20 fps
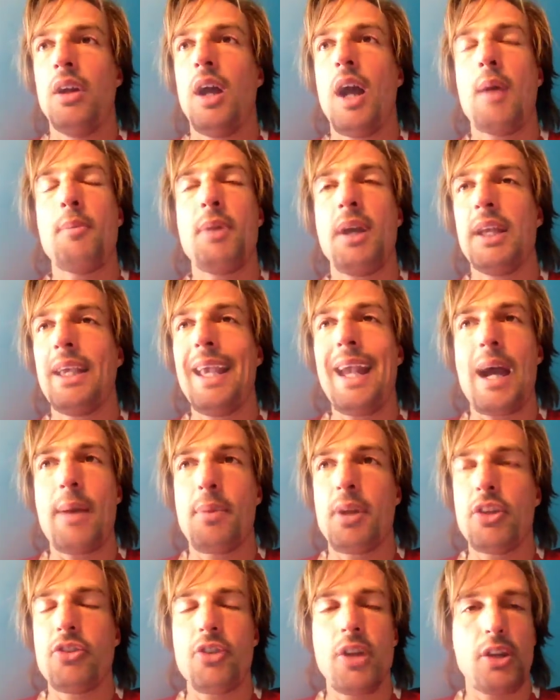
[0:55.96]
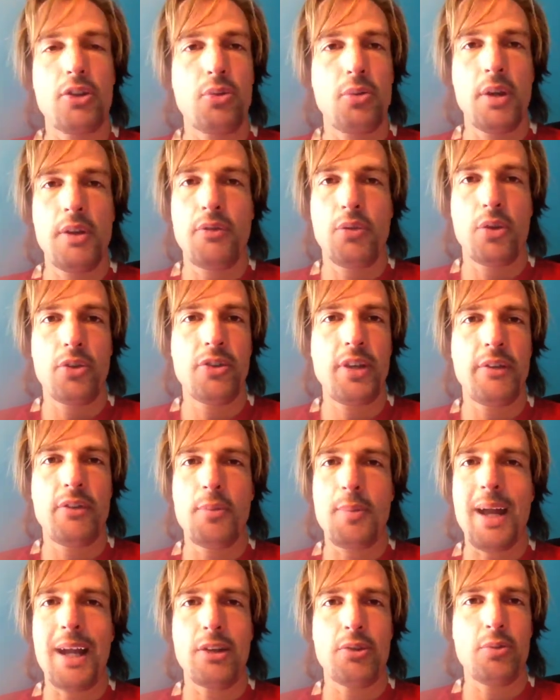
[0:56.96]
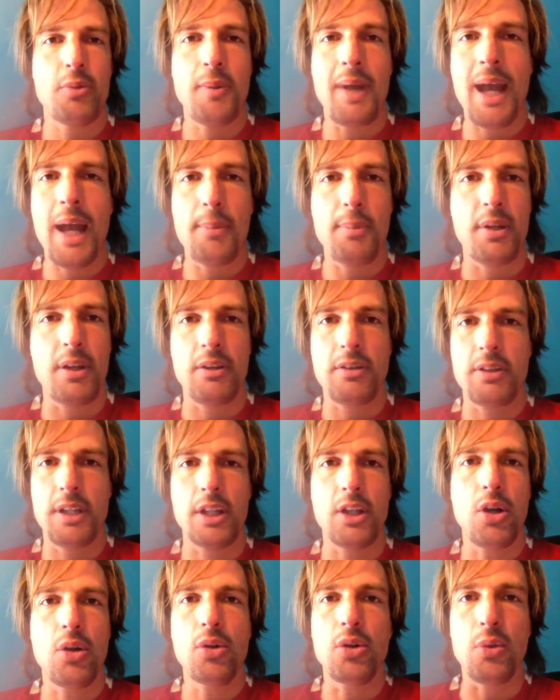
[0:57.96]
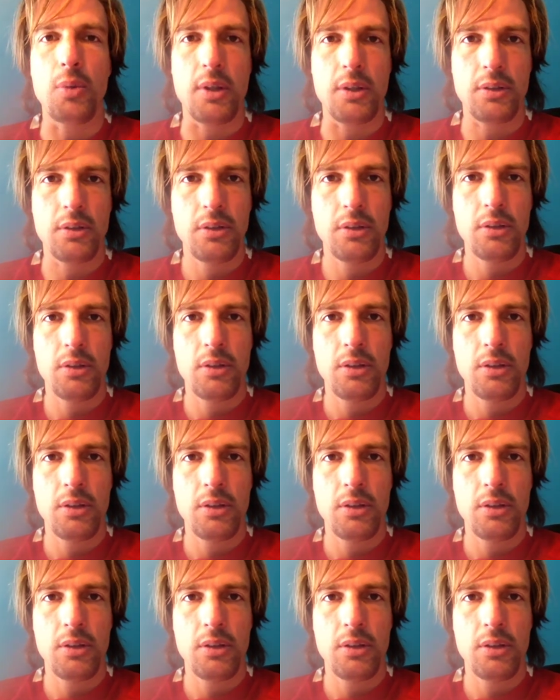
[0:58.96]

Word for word: I'm like, yeah, but it's not 24 7 maximum happiness like cocoa is.